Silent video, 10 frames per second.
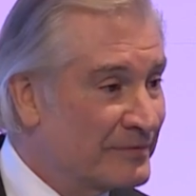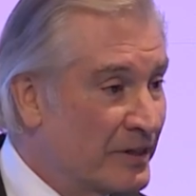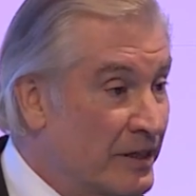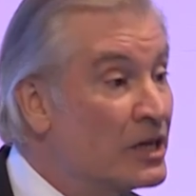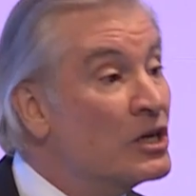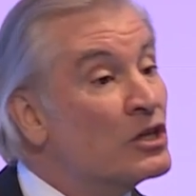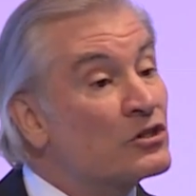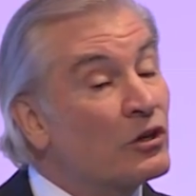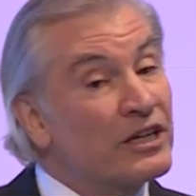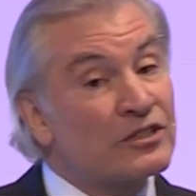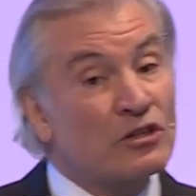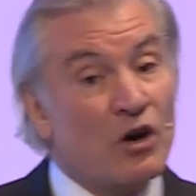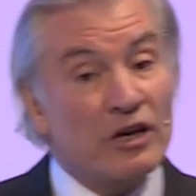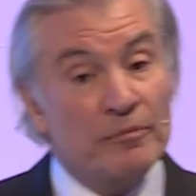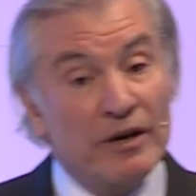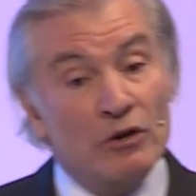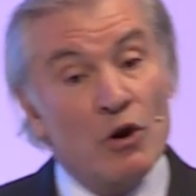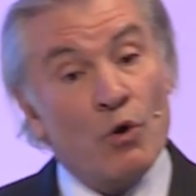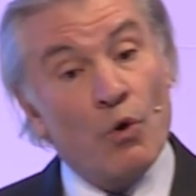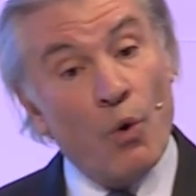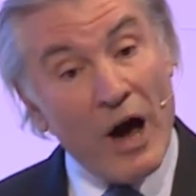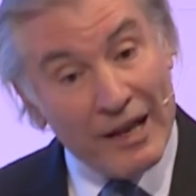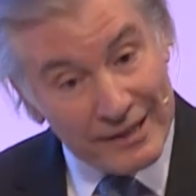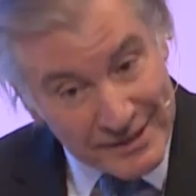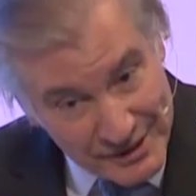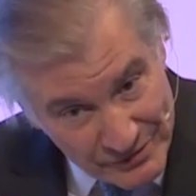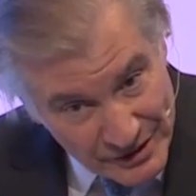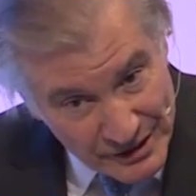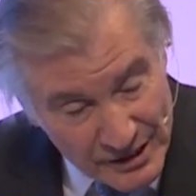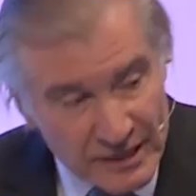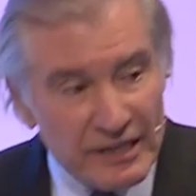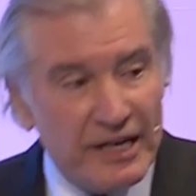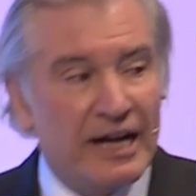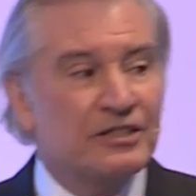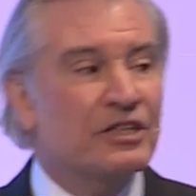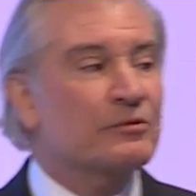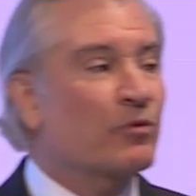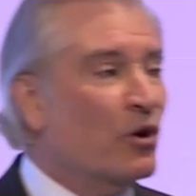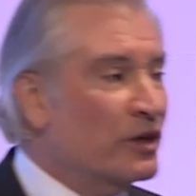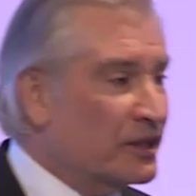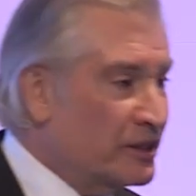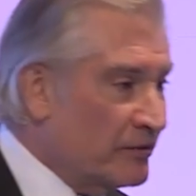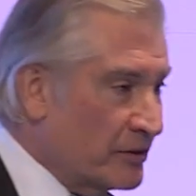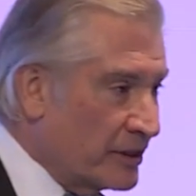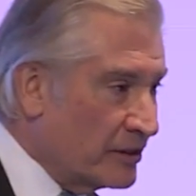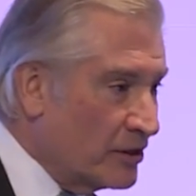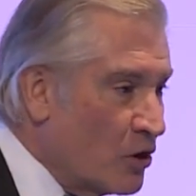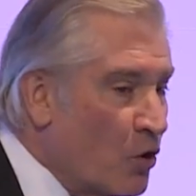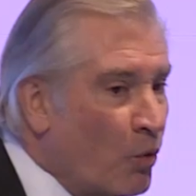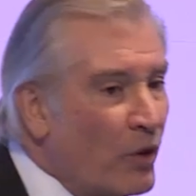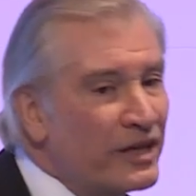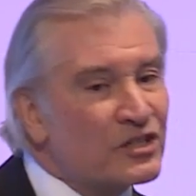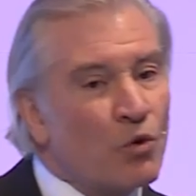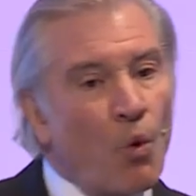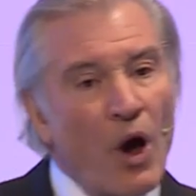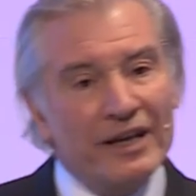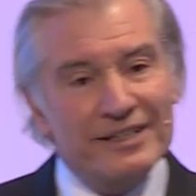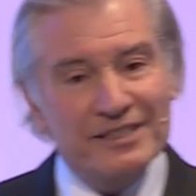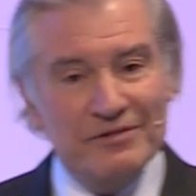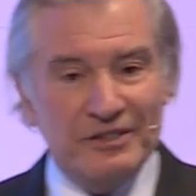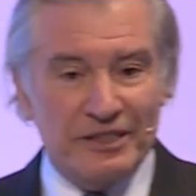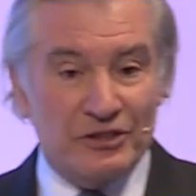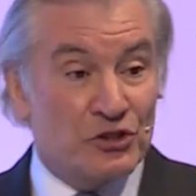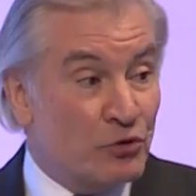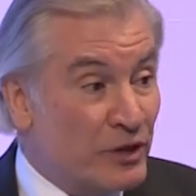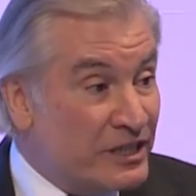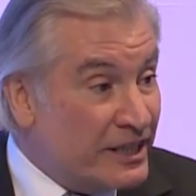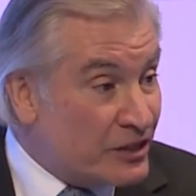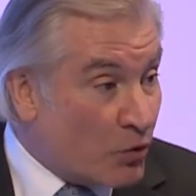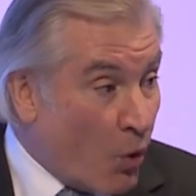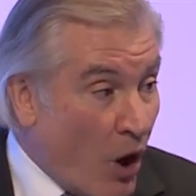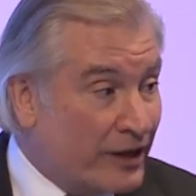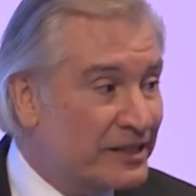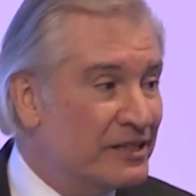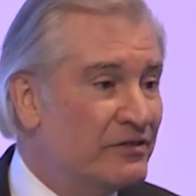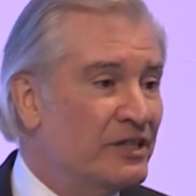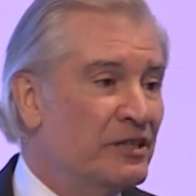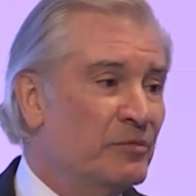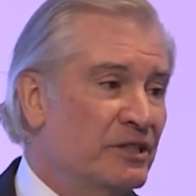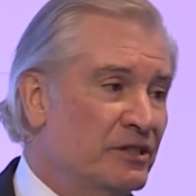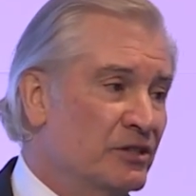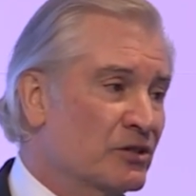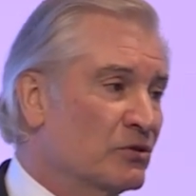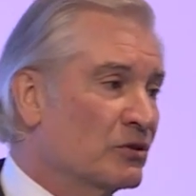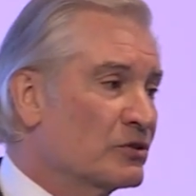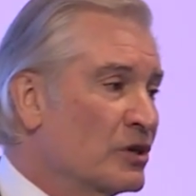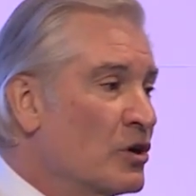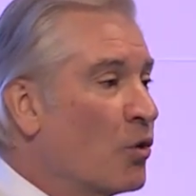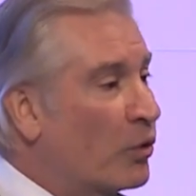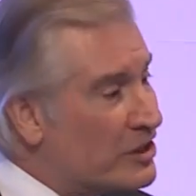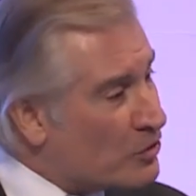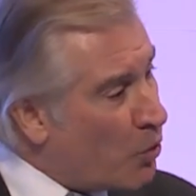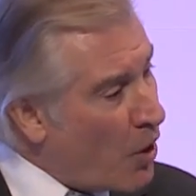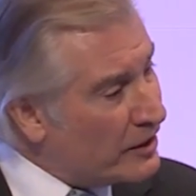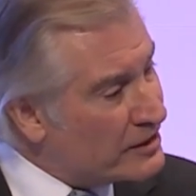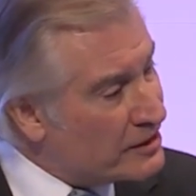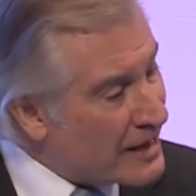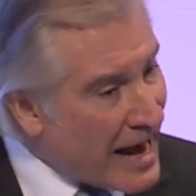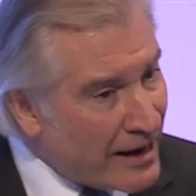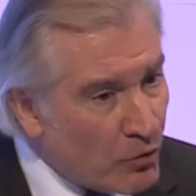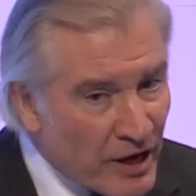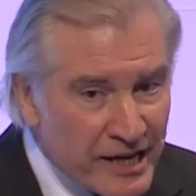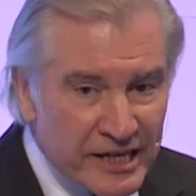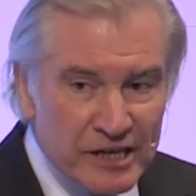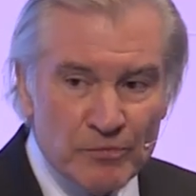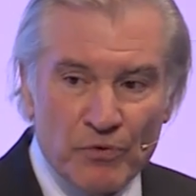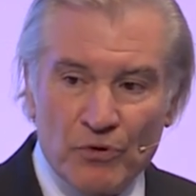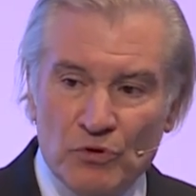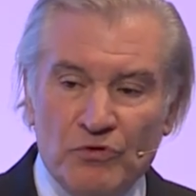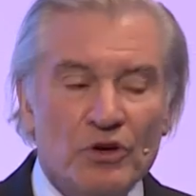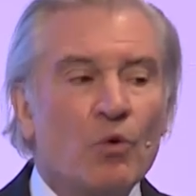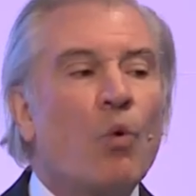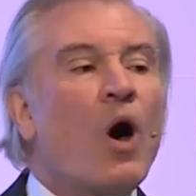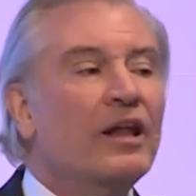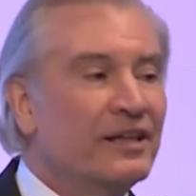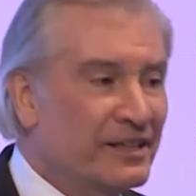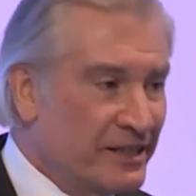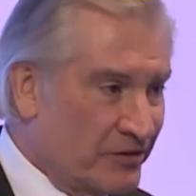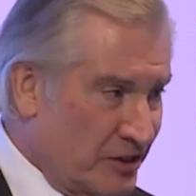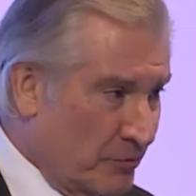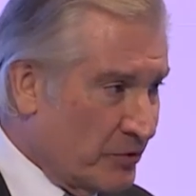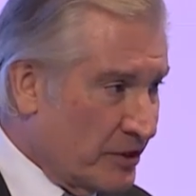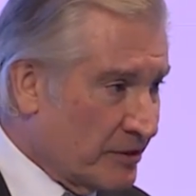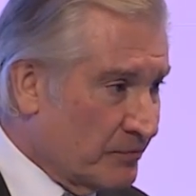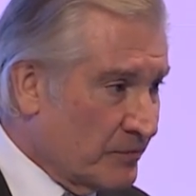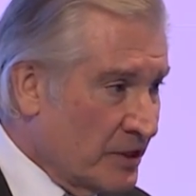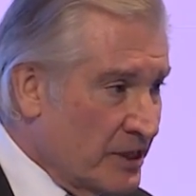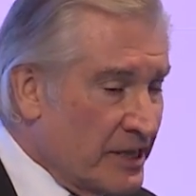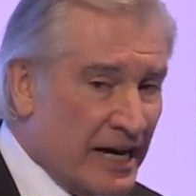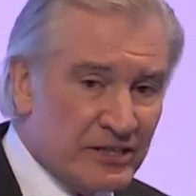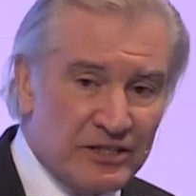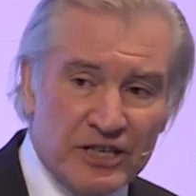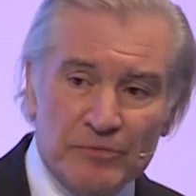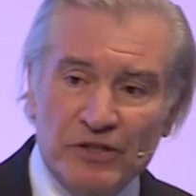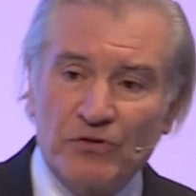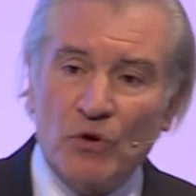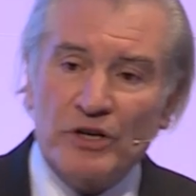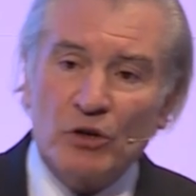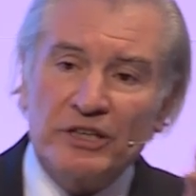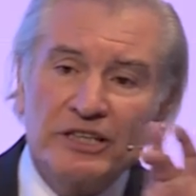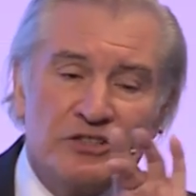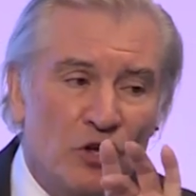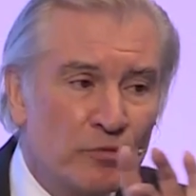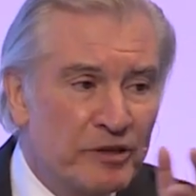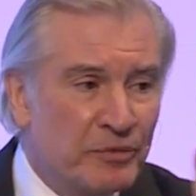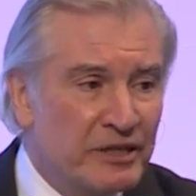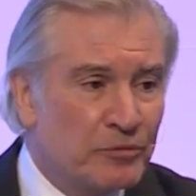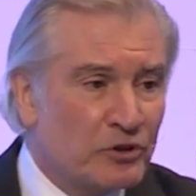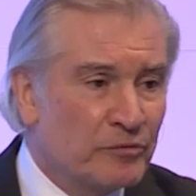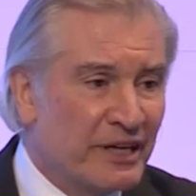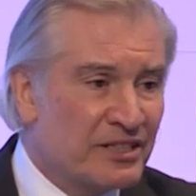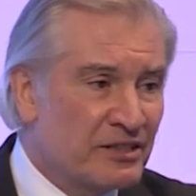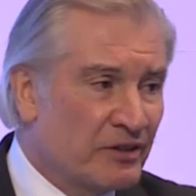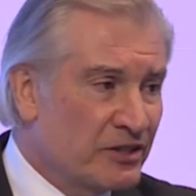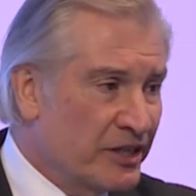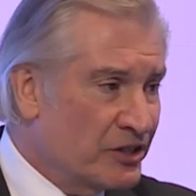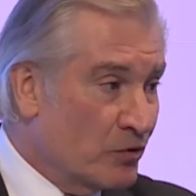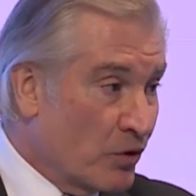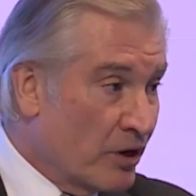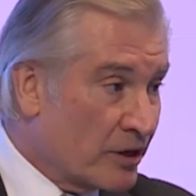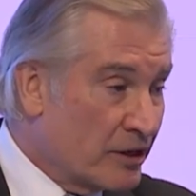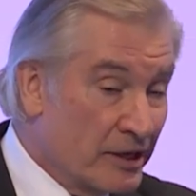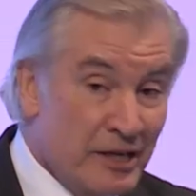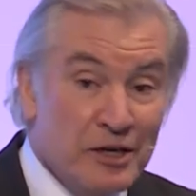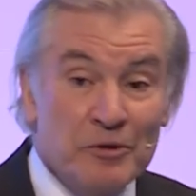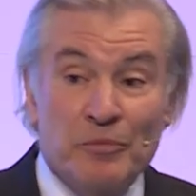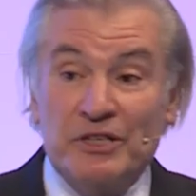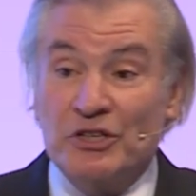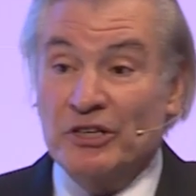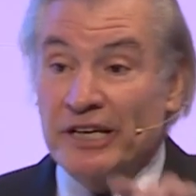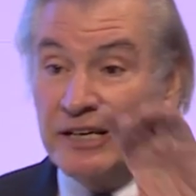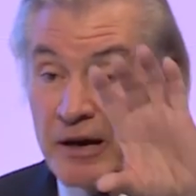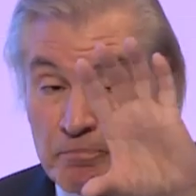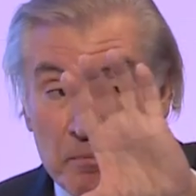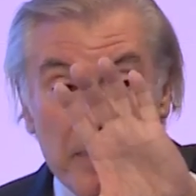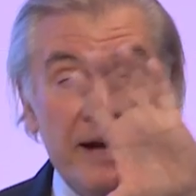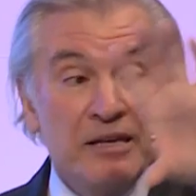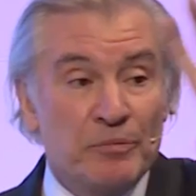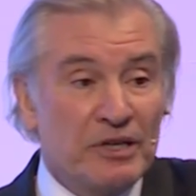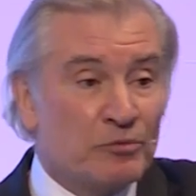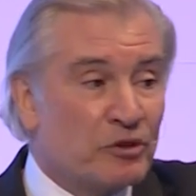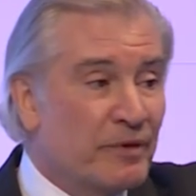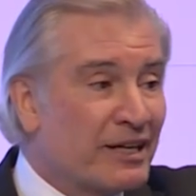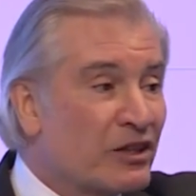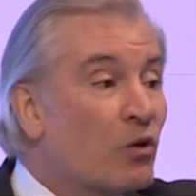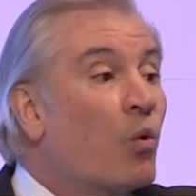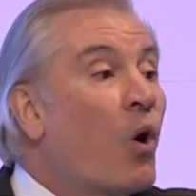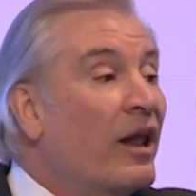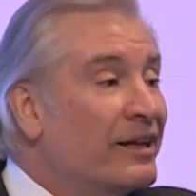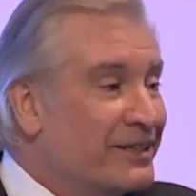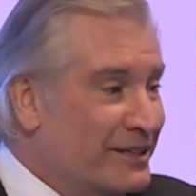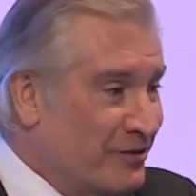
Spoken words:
Right. So let's talk about qualitivity, not just productivity. What is qualitivity? Should we teach qualitivity in business schools? What is quality? How do I improve the quality of something? As I said before, you only need so many people to make civilization work. but you need many people to make the quality of